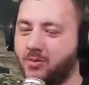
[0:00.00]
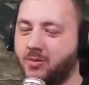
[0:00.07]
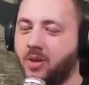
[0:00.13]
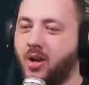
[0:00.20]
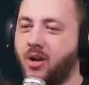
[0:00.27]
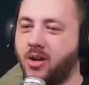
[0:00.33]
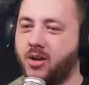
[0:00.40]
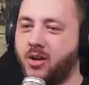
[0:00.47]

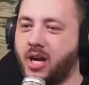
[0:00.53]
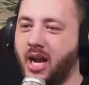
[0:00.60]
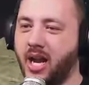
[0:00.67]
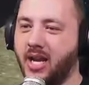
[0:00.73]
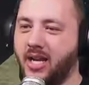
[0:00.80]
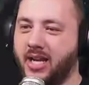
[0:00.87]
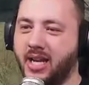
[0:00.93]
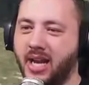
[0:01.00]
blocker, and
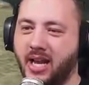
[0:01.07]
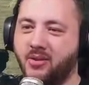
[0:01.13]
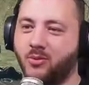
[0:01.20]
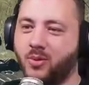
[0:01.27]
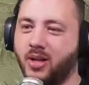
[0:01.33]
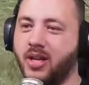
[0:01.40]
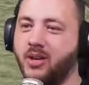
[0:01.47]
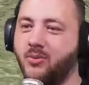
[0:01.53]
it can
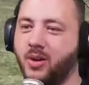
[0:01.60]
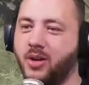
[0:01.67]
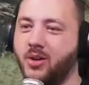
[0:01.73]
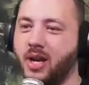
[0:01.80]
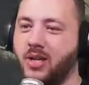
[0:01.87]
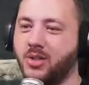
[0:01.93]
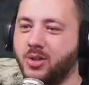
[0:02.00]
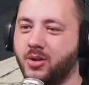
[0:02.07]
really, when you
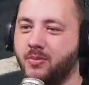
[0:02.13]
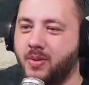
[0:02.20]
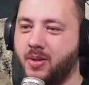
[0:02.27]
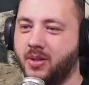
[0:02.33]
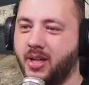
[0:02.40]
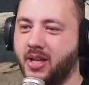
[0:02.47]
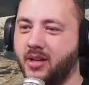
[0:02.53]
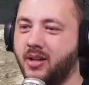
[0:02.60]
enter a
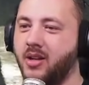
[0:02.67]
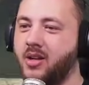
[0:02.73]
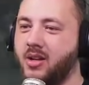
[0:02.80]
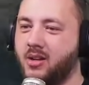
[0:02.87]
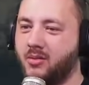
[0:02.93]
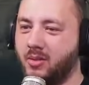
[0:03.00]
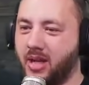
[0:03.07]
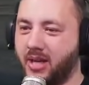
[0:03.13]
building,
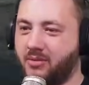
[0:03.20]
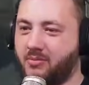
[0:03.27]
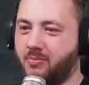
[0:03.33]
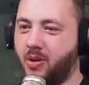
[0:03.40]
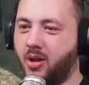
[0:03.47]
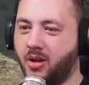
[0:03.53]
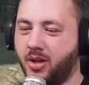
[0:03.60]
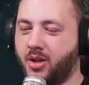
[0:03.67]
like
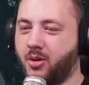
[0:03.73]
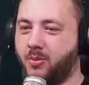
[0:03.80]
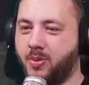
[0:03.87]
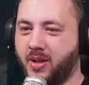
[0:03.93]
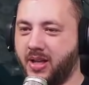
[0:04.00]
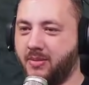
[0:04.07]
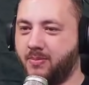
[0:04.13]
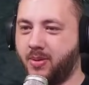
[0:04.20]
block a
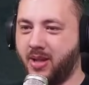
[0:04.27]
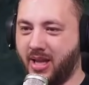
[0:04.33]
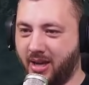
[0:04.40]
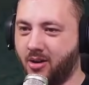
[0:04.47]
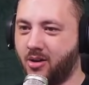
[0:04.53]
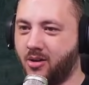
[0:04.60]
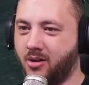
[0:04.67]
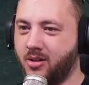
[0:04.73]
complete
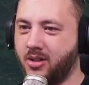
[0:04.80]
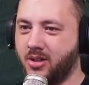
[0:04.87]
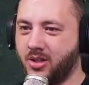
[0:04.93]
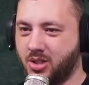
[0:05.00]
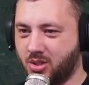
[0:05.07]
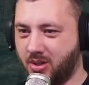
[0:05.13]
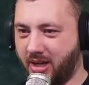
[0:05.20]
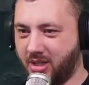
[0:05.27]
player.
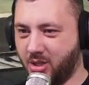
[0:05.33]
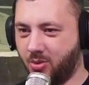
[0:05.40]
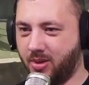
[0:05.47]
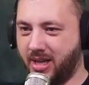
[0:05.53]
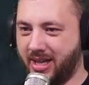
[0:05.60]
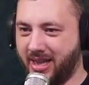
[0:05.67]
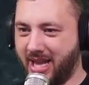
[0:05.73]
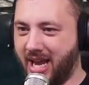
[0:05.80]
So I don't
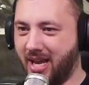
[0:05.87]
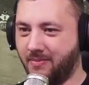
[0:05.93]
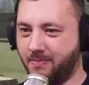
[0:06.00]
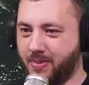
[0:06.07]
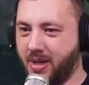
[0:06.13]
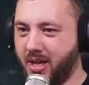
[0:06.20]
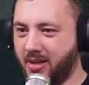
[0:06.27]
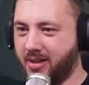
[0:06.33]
like that,
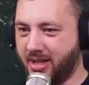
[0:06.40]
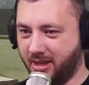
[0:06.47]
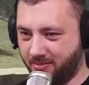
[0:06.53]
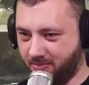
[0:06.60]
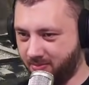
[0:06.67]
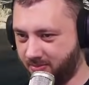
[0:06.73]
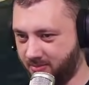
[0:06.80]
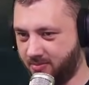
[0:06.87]
but the
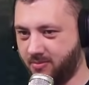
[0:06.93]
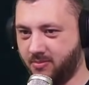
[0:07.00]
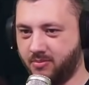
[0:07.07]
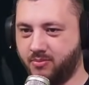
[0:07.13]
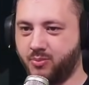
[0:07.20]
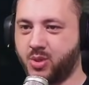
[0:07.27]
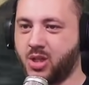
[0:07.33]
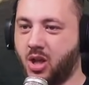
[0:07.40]

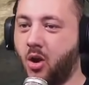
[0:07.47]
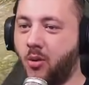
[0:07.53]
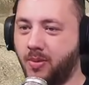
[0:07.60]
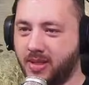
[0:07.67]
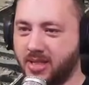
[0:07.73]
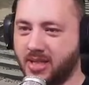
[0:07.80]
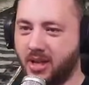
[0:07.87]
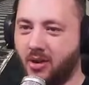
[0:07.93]
scope
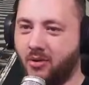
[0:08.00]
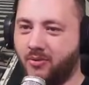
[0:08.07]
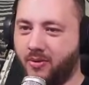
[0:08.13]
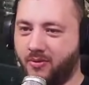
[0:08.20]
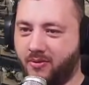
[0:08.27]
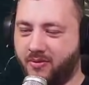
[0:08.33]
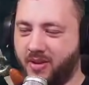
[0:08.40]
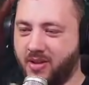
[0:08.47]
itself
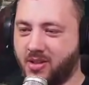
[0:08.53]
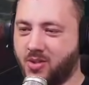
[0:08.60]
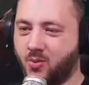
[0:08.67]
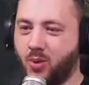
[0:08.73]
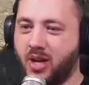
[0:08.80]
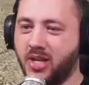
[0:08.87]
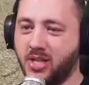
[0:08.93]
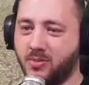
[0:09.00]
feels
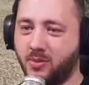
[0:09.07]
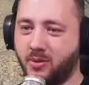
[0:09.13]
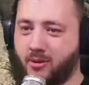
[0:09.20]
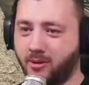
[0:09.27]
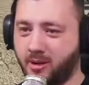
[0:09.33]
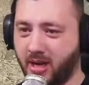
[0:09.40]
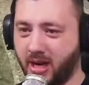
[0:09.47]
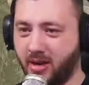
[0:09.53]
way
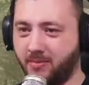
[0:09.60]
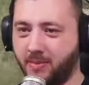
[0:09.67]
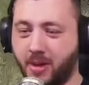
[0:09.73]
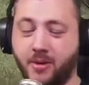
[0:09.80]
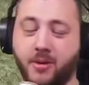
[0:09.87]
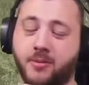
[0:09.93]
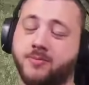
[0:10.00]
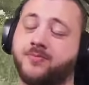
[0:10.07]
smoother and
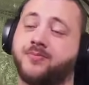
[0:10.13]
better